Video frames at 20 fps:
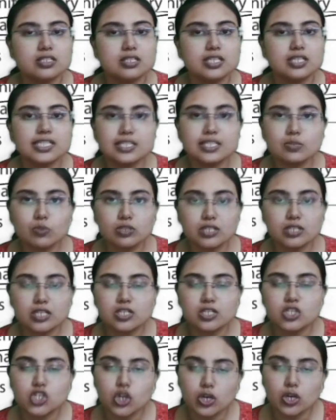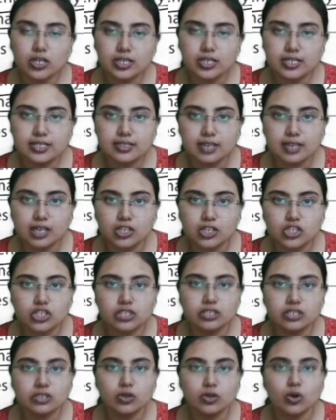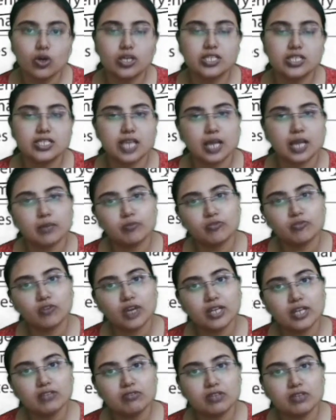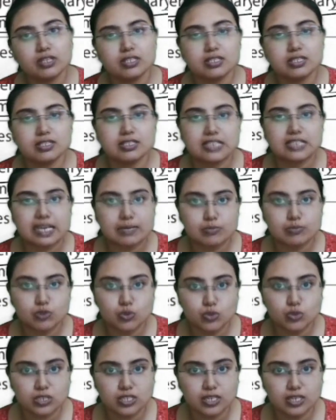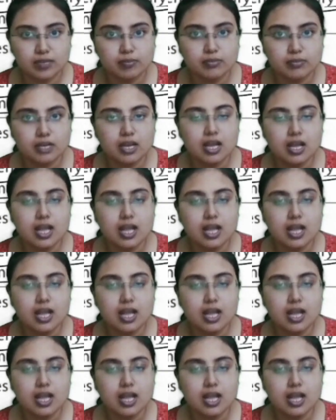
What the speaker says: this was a short discussion on type 1 versus type 2 DM